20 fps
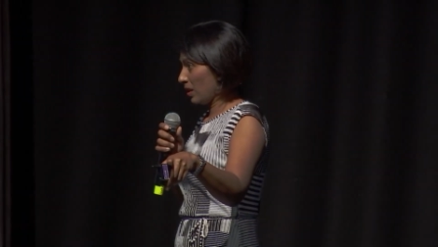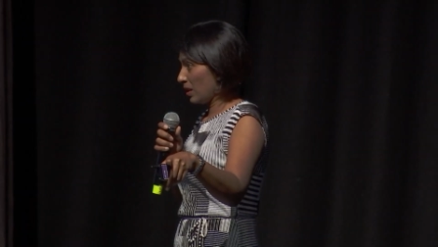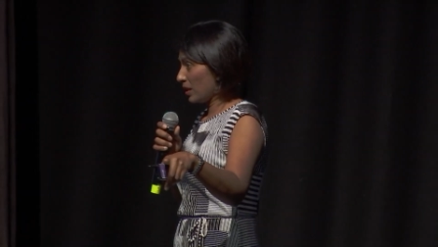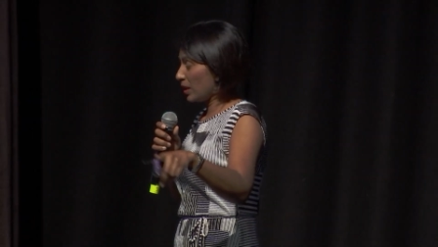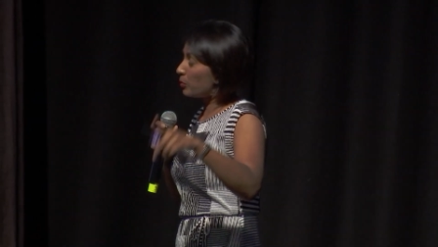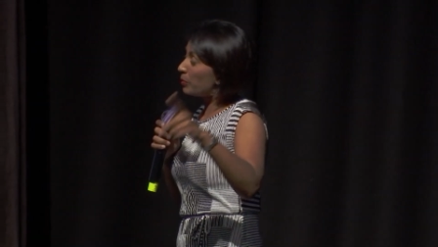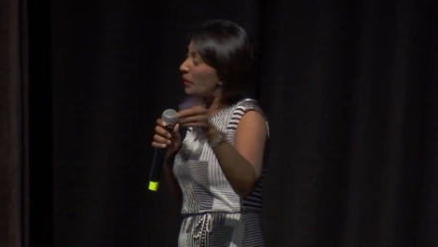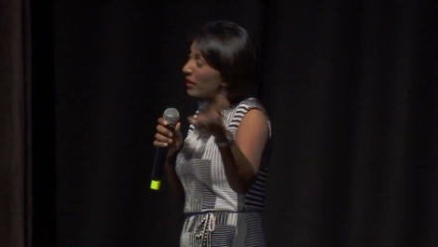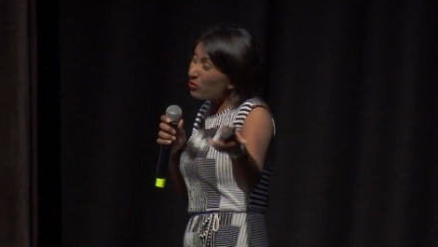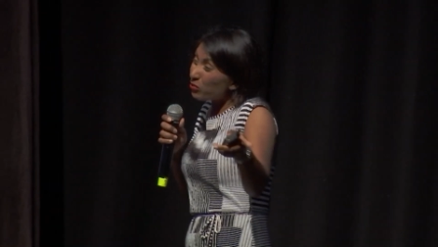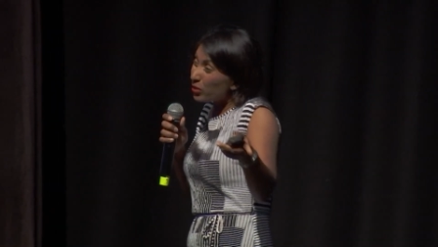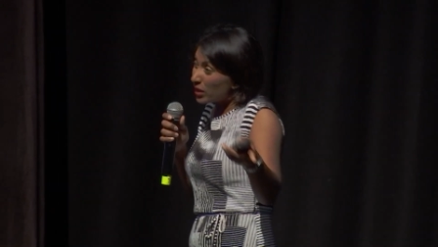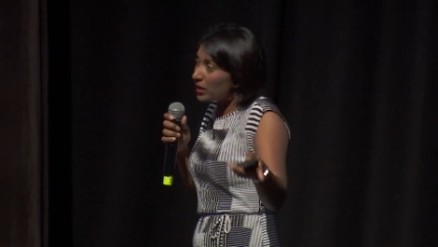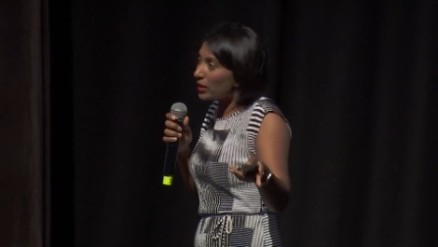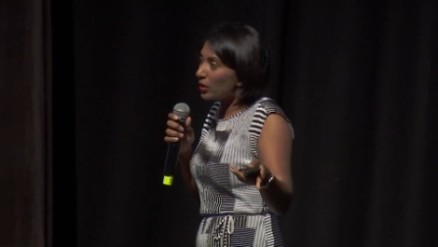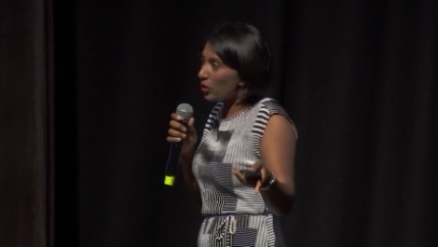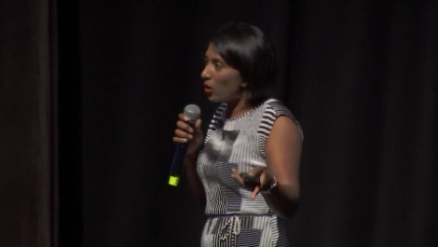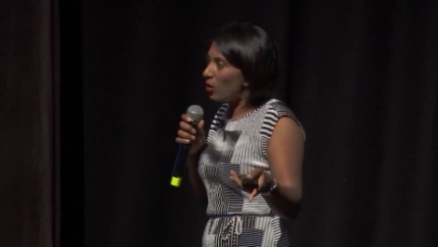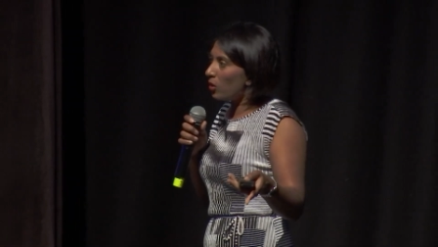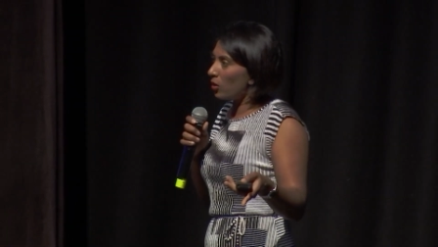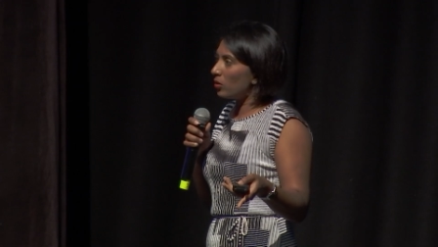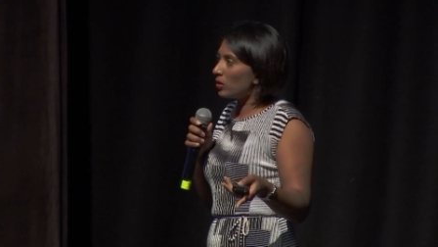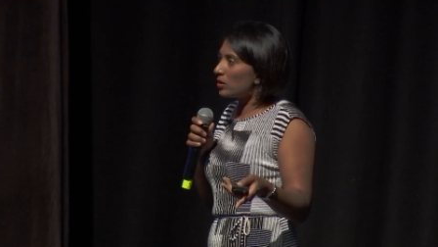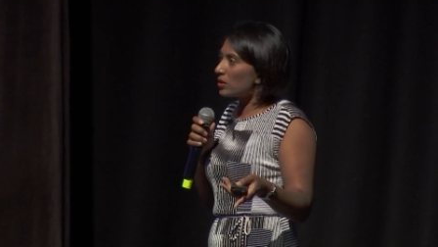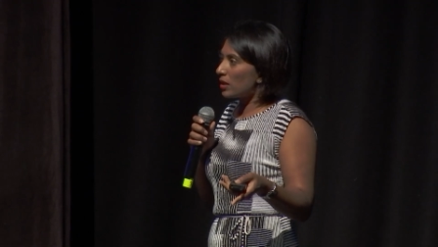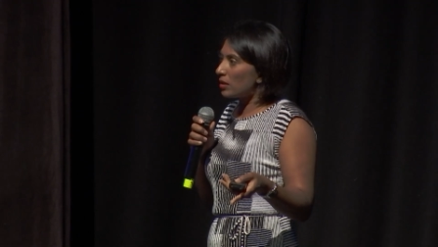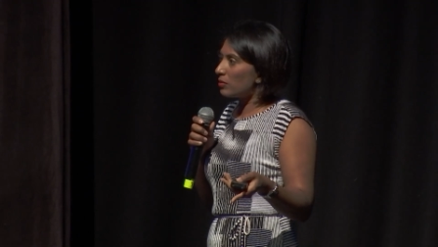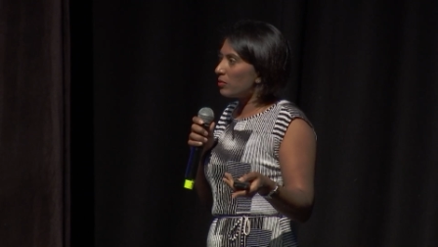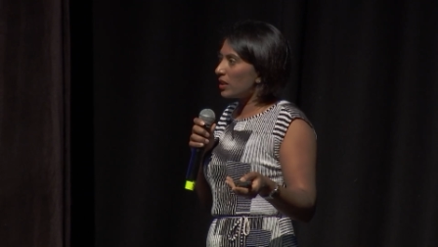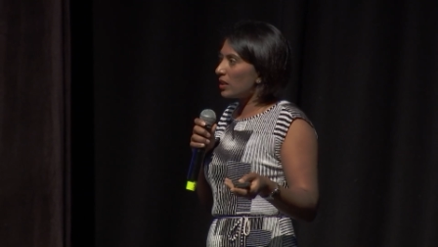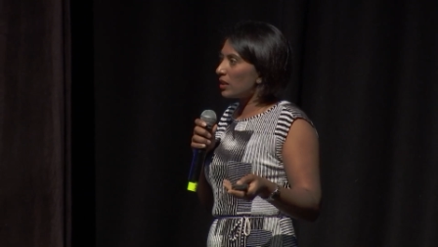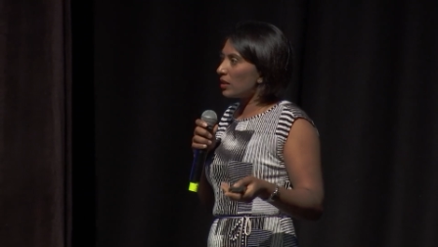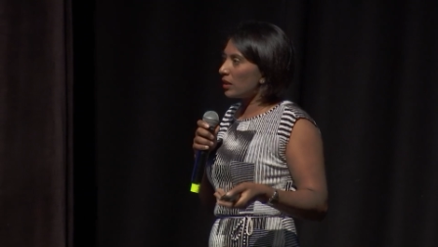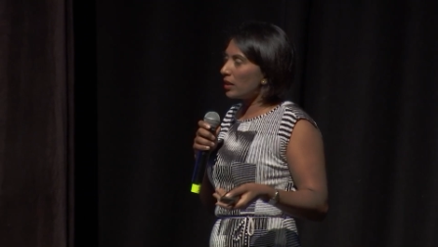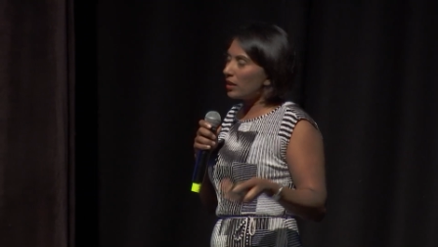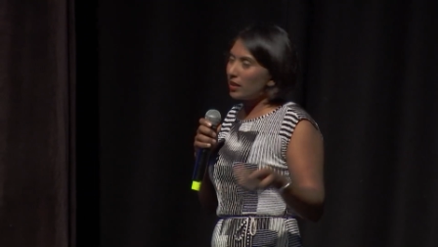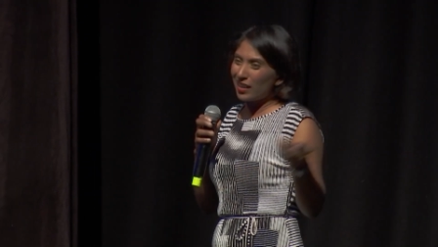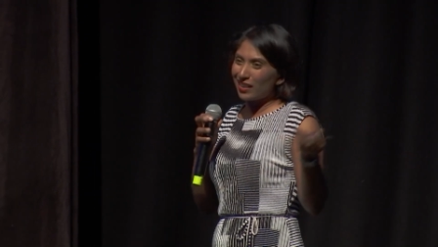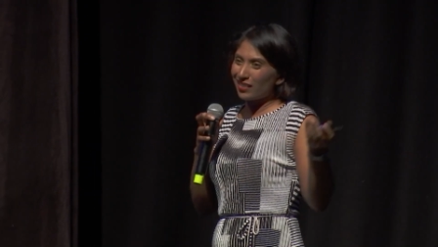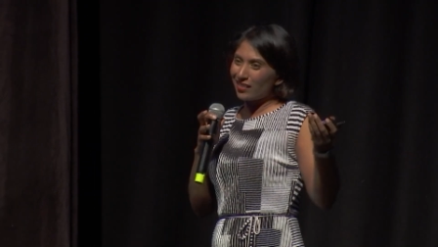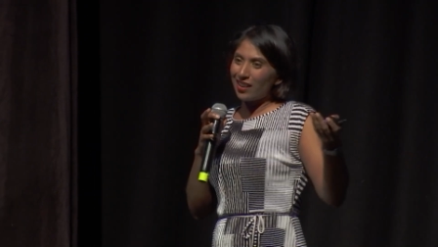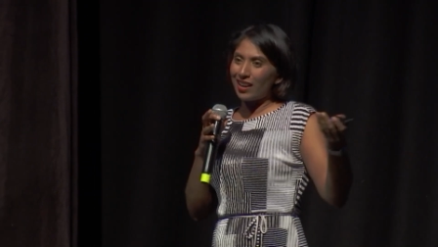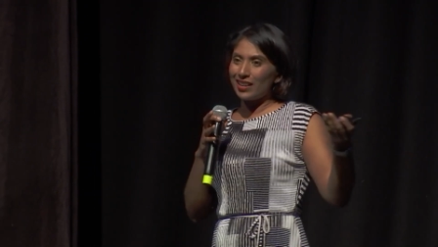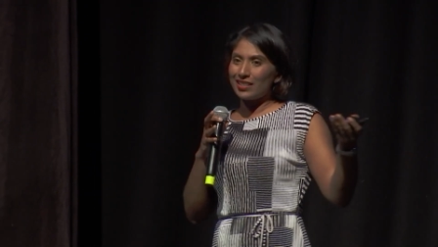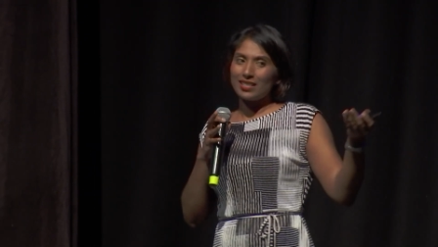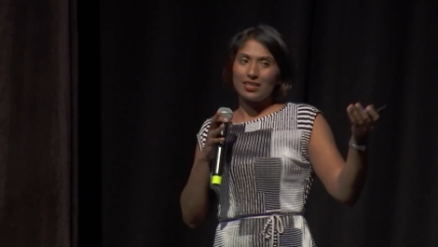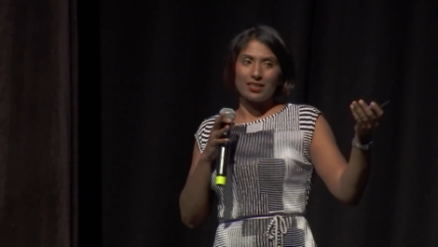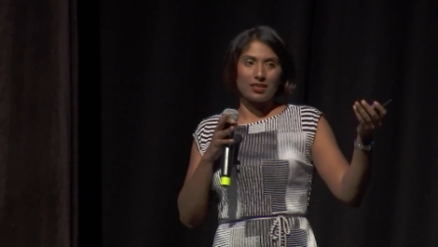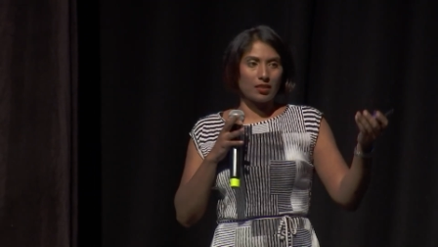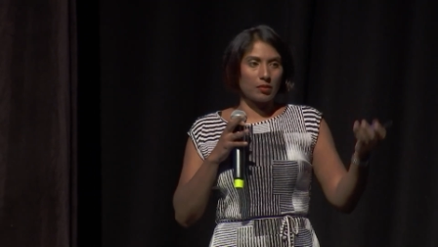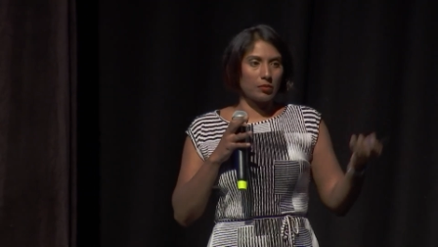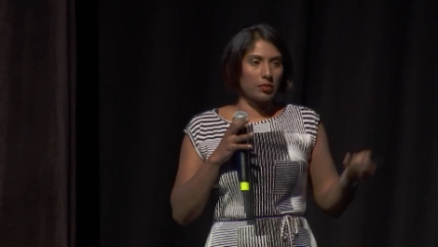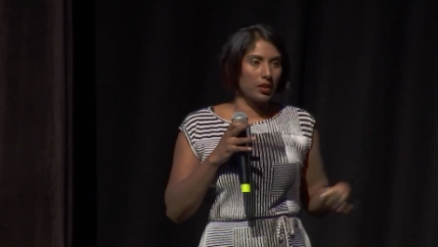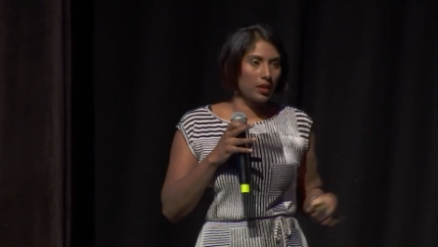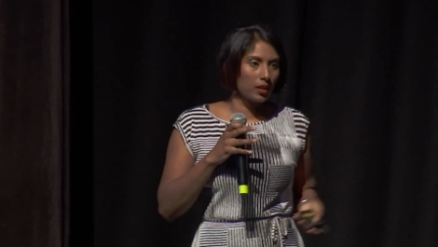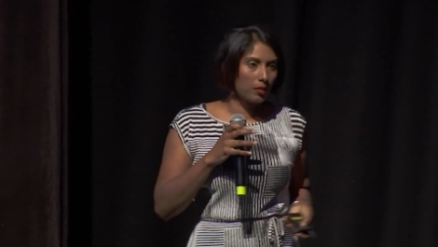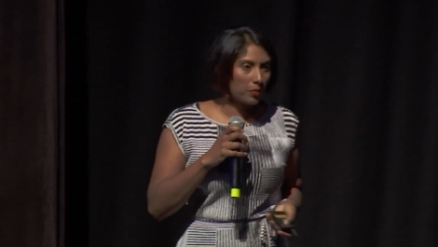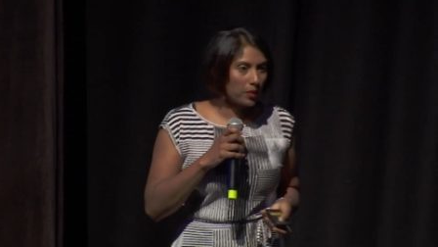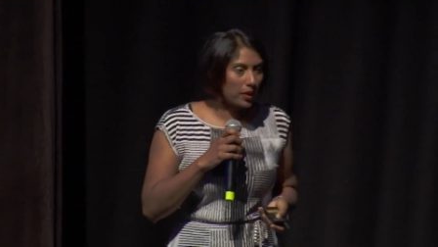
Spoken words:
They'll be really old, admittedly, like 90-something,